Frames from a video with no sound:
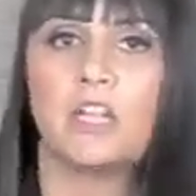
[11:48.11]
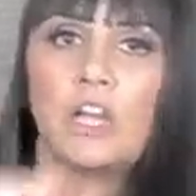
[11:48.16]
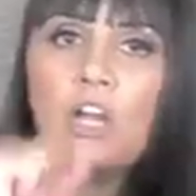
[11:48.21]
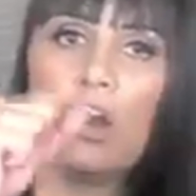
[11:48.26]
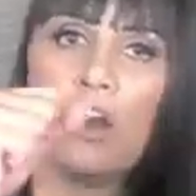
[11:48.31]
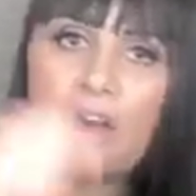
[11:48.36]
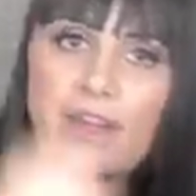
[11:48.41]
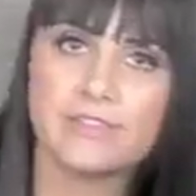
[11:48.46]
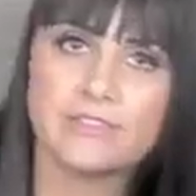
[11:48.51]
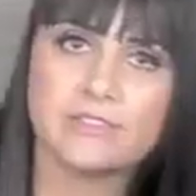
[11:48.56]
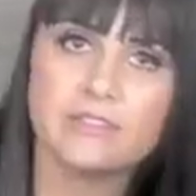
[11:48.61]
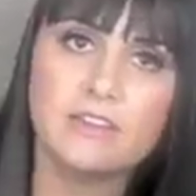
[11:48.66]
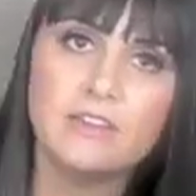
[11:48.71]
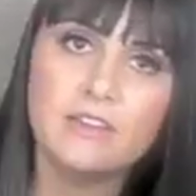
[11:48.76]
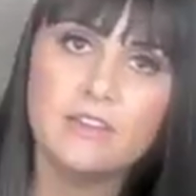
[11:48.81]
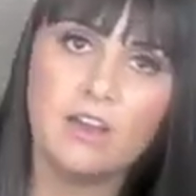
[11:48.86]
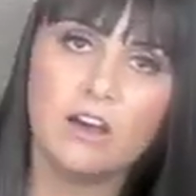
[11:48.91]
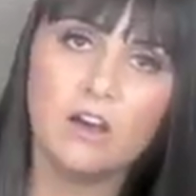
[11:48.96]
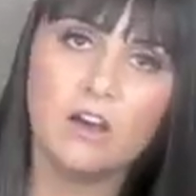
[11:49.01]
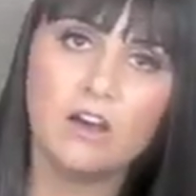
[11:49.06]
got
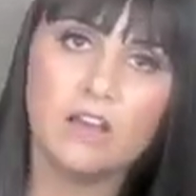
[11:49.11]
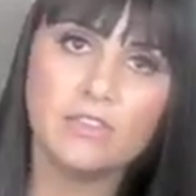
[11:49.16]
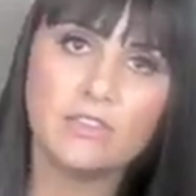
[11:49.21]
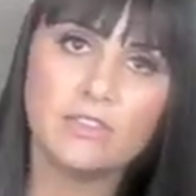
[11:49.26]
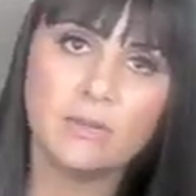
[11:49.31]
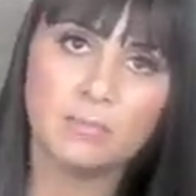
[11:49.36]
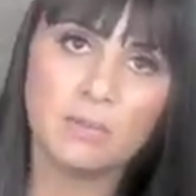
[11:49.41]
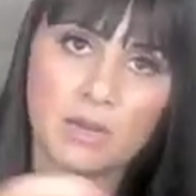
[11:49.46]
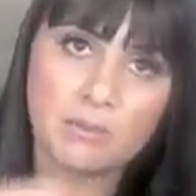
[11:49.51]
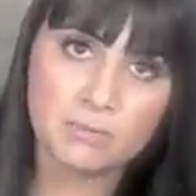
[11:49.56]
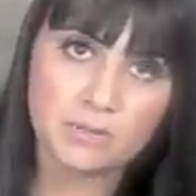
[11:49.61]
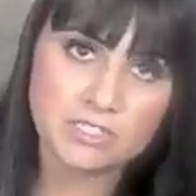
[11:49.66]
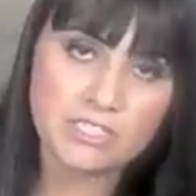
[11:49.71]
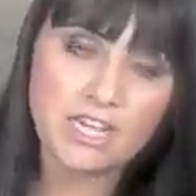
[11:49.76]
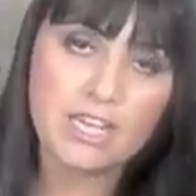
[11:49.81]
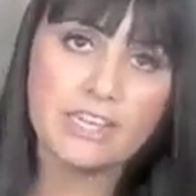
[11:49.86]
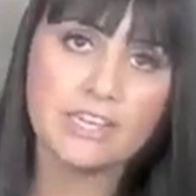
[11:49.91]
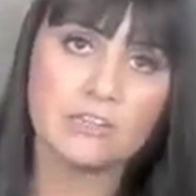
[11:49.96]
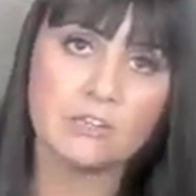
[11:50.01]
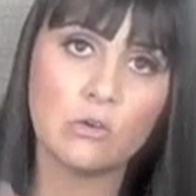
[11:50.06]
on the proper
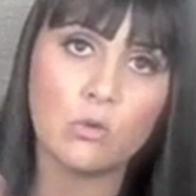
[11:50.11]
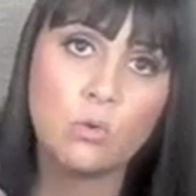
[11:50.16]
diet,